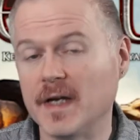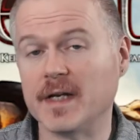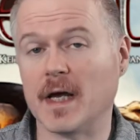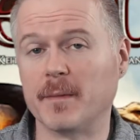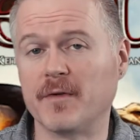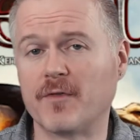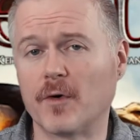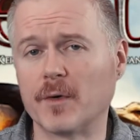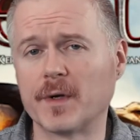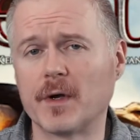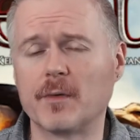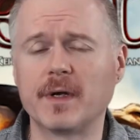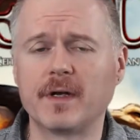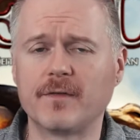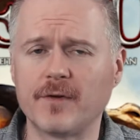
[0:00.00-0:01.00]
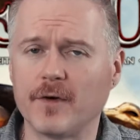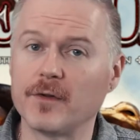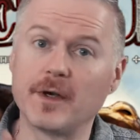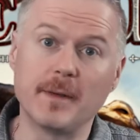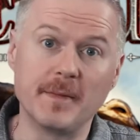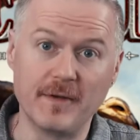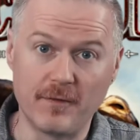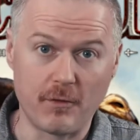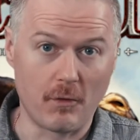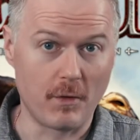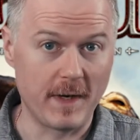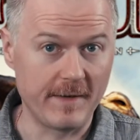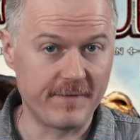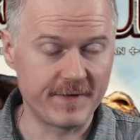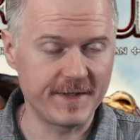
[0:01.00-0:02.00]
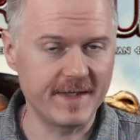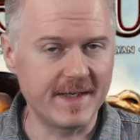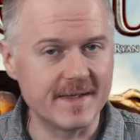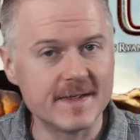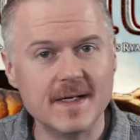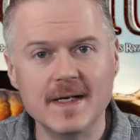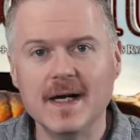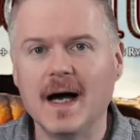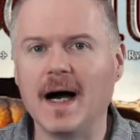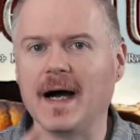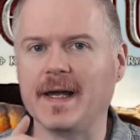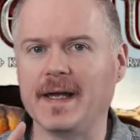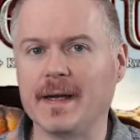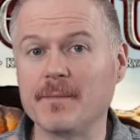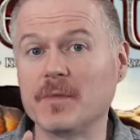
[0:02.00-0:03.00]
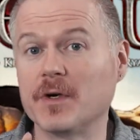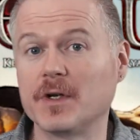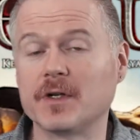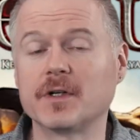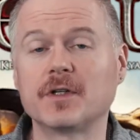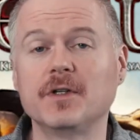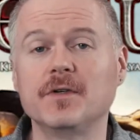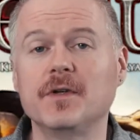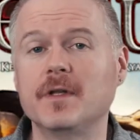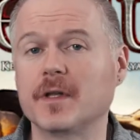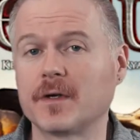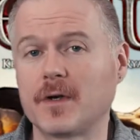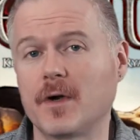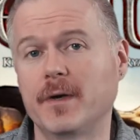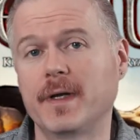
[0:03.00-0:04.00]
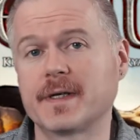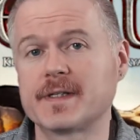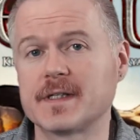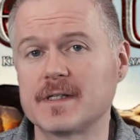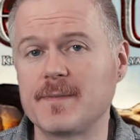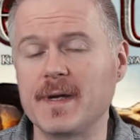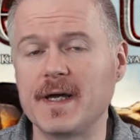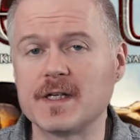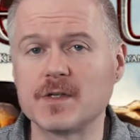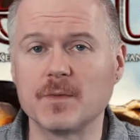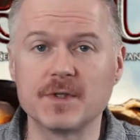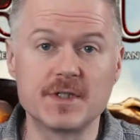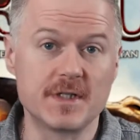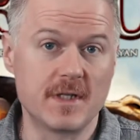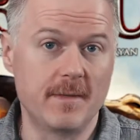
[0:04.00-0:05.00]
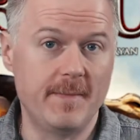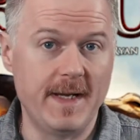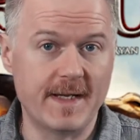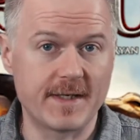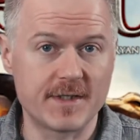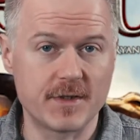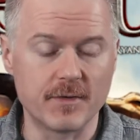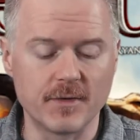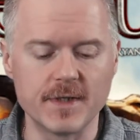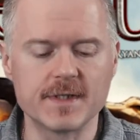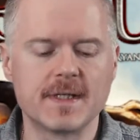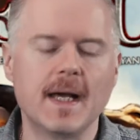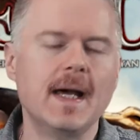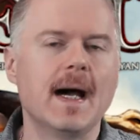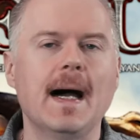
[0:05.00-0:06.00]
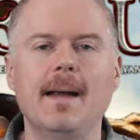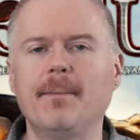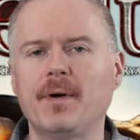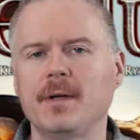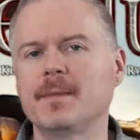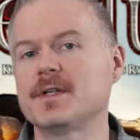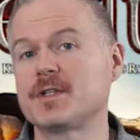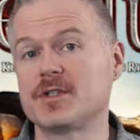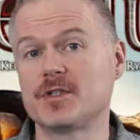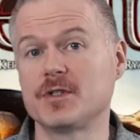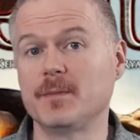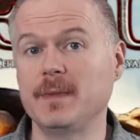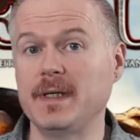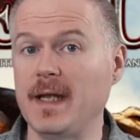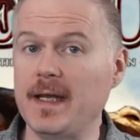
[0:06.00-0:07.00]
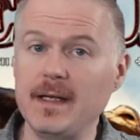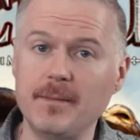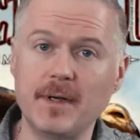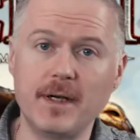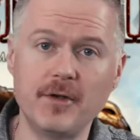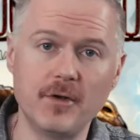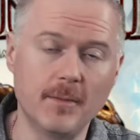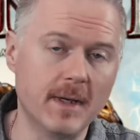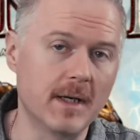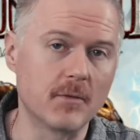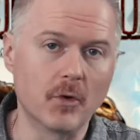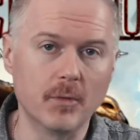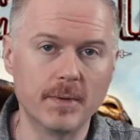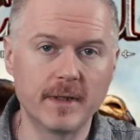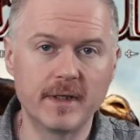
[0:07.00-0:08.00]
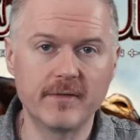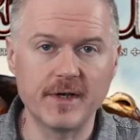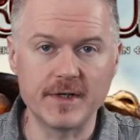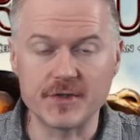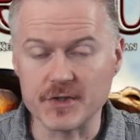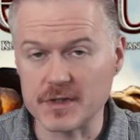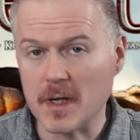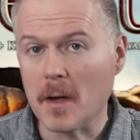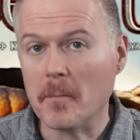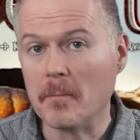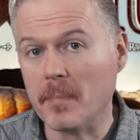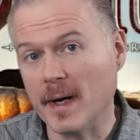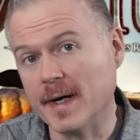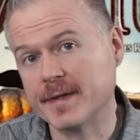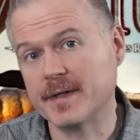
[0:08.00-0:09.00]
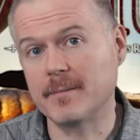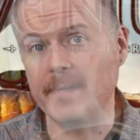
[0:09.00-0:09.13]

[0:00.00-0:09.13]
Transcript: Now before we go any further and before I forget, I am going to include the Codex expansion, which is the backstories. I'm pretty much assuming anybody who bought Roll Player Adventures bought the